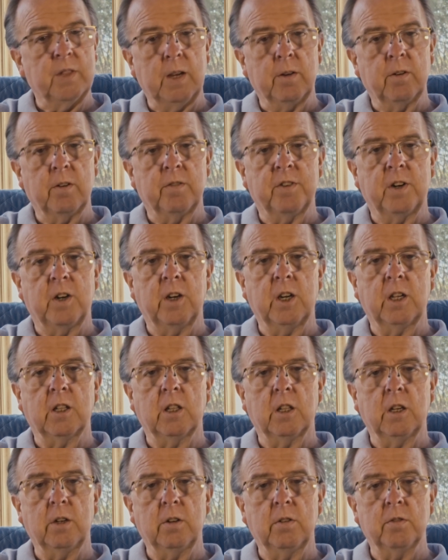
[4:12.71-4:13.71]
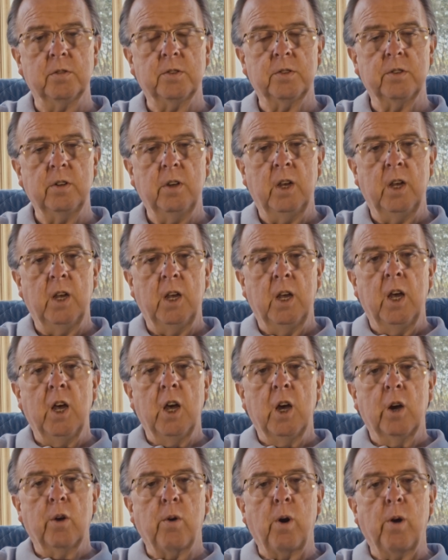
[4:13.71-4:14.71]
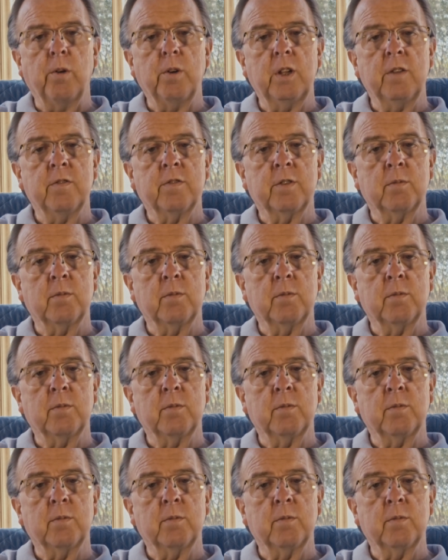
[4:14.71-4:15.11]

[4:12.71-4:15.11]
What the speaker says: They were very close. Quoting